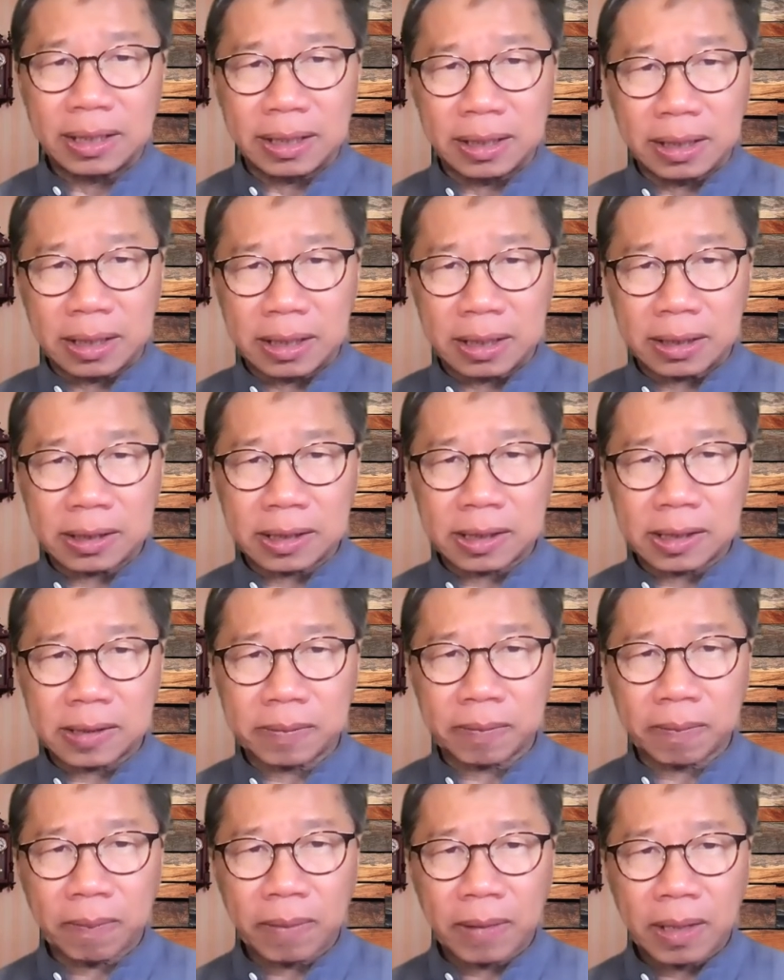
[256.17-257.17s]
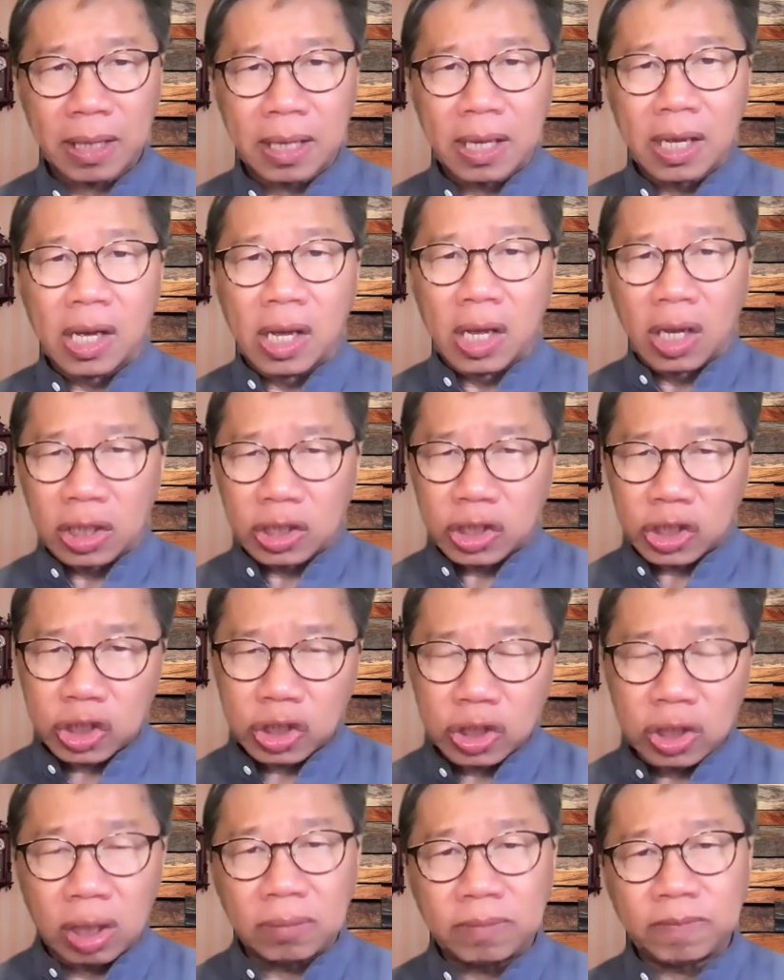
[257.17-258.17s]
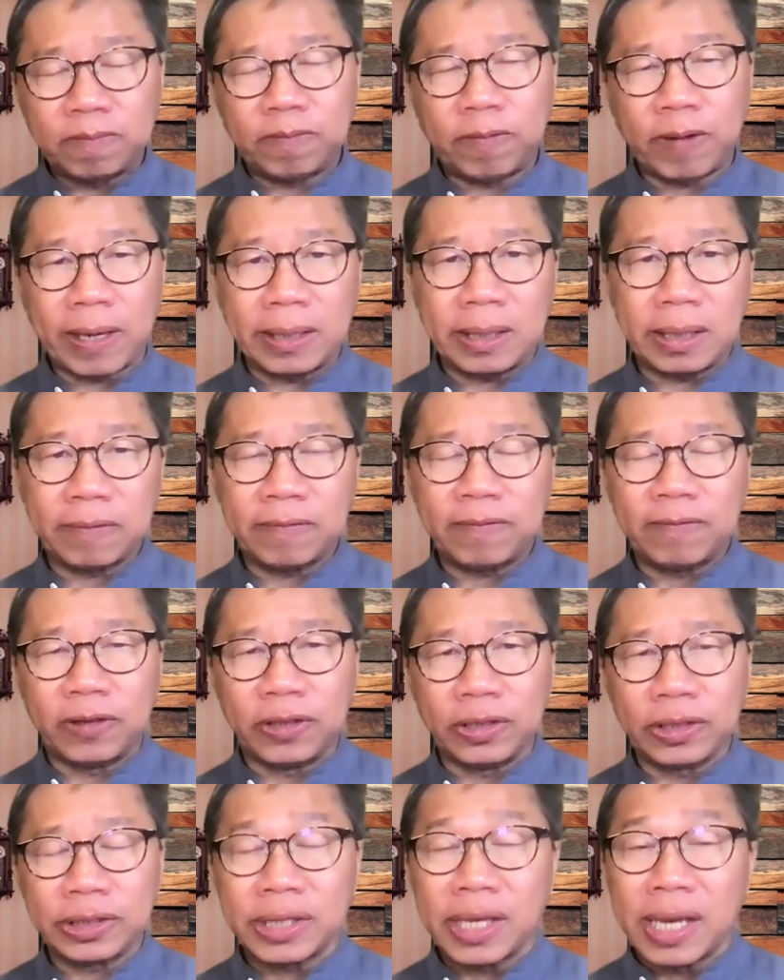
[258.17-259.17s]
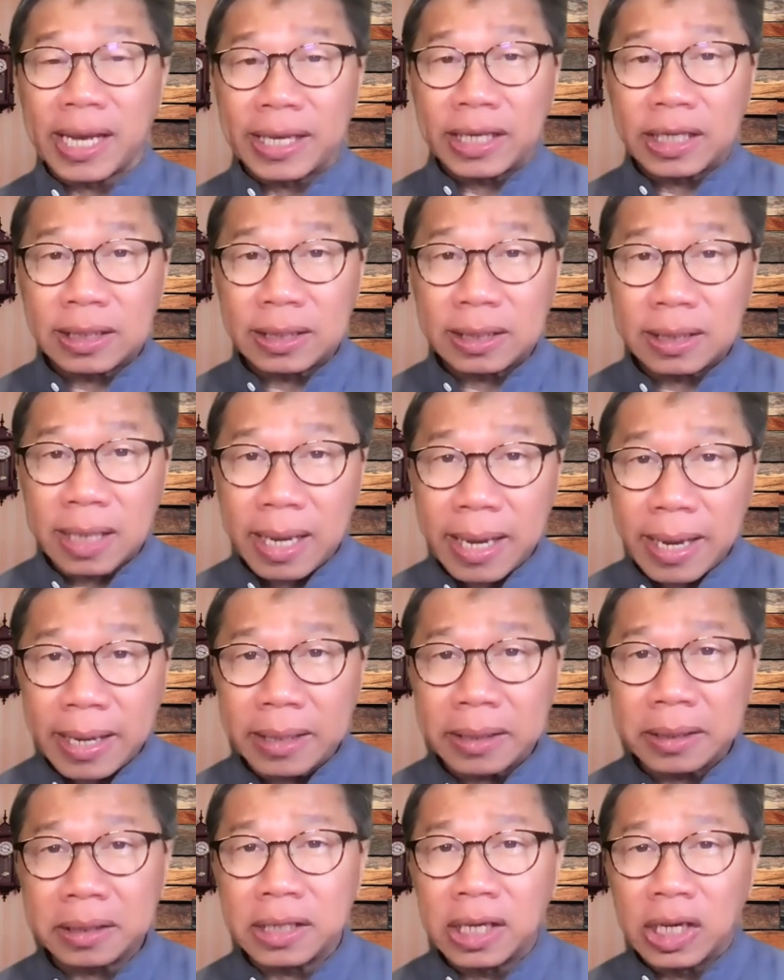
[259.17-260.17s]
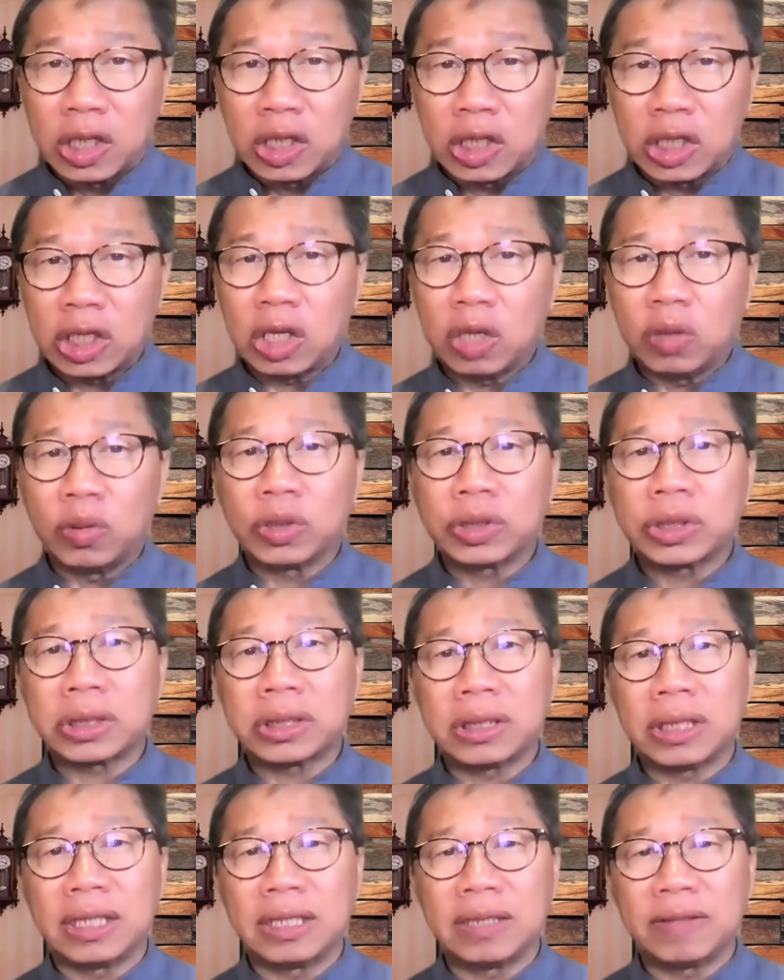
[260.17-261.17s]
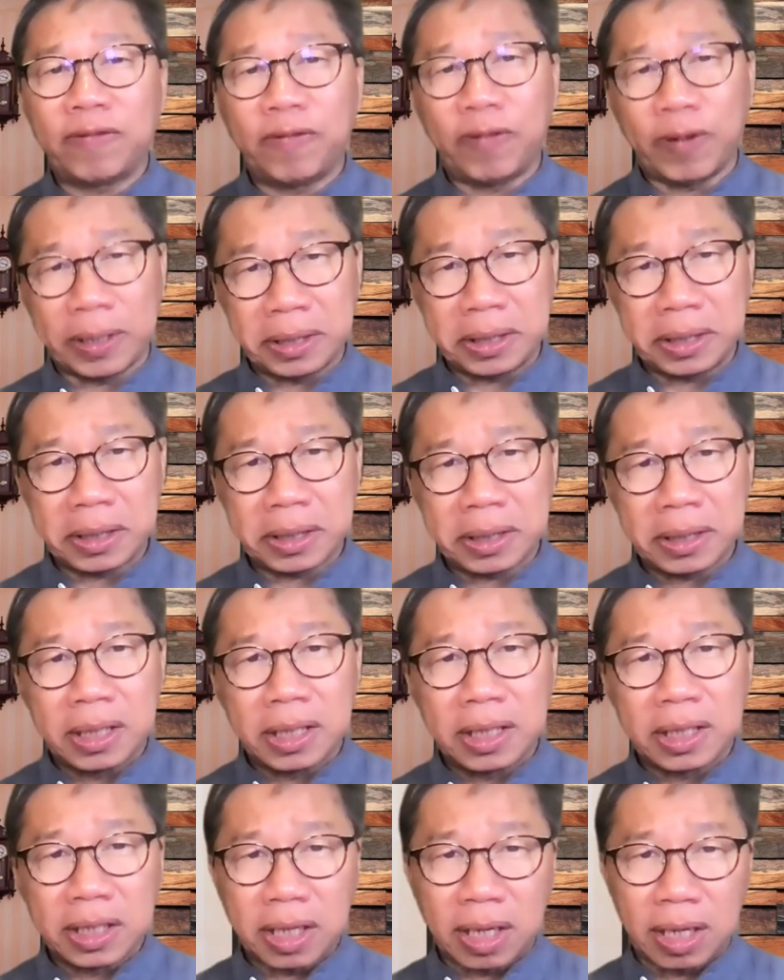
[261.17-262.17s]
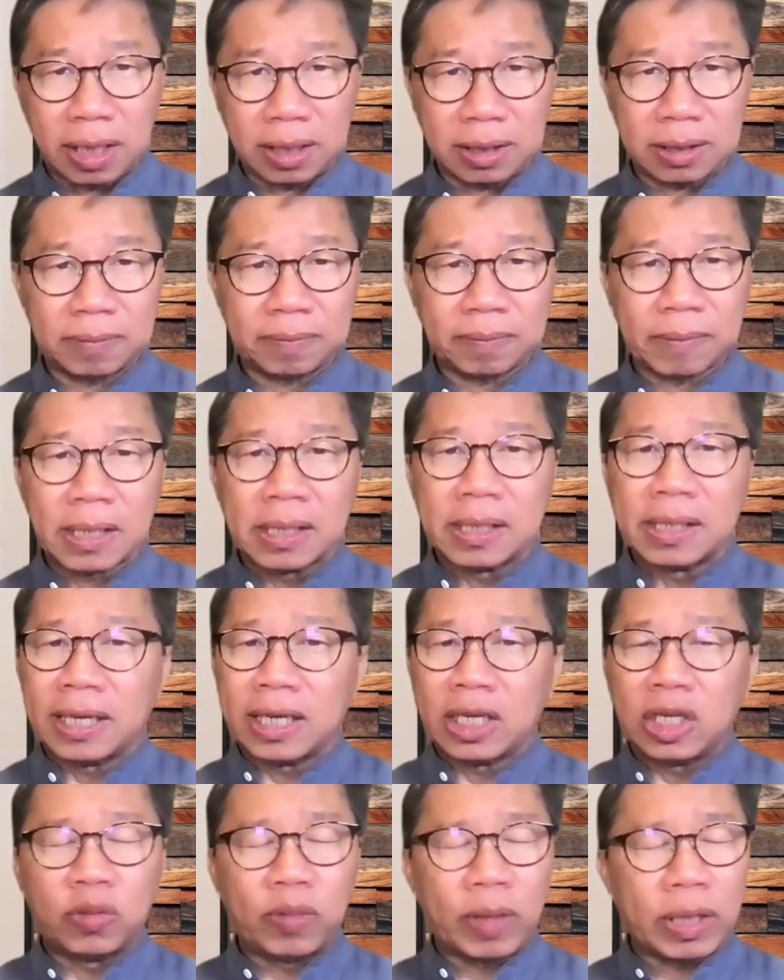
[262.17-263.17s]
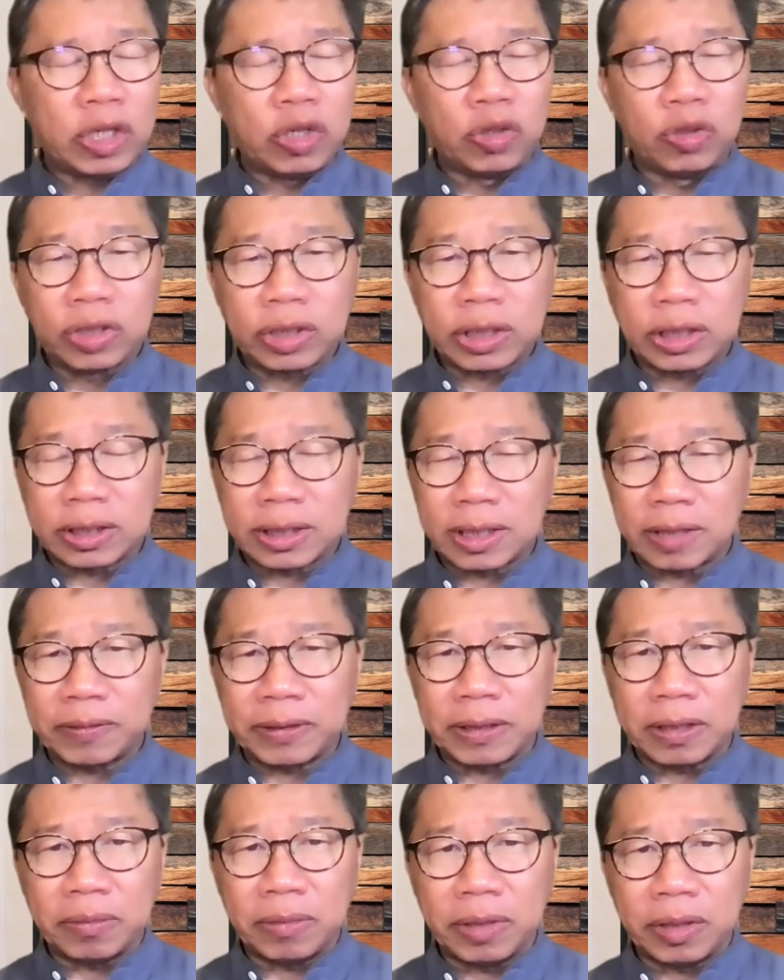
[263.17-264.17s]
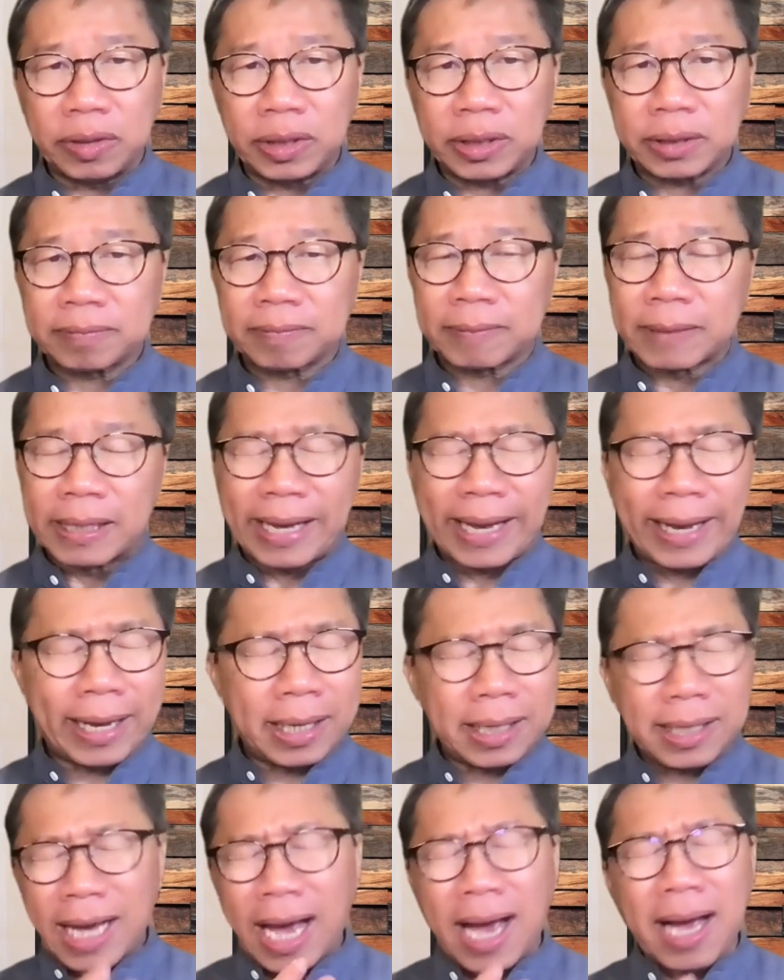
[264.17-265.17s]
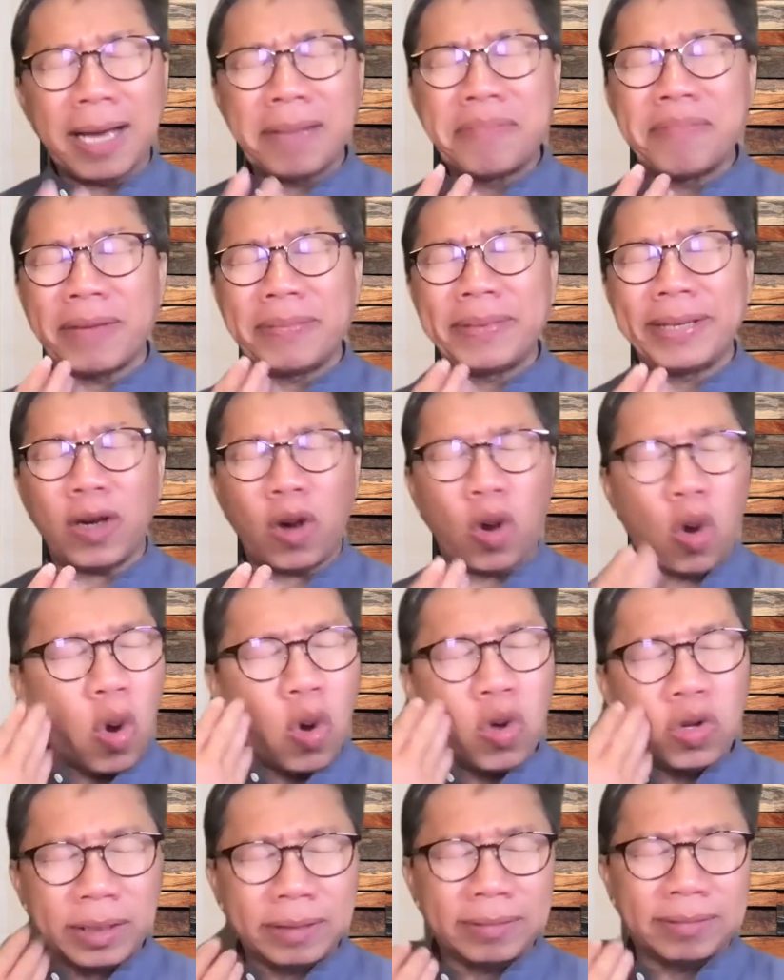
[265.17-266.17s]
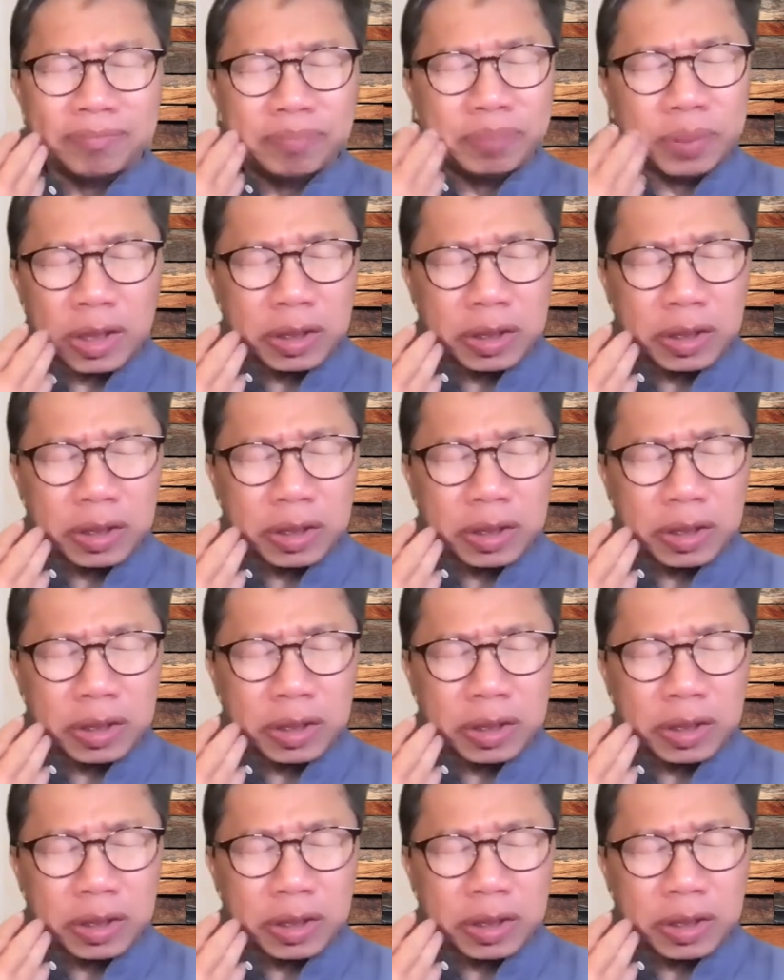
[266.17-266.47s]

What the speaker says: in us. Stop finding faults. Then you will start finding God. When you look yourself in the mirror, hey, I may be old and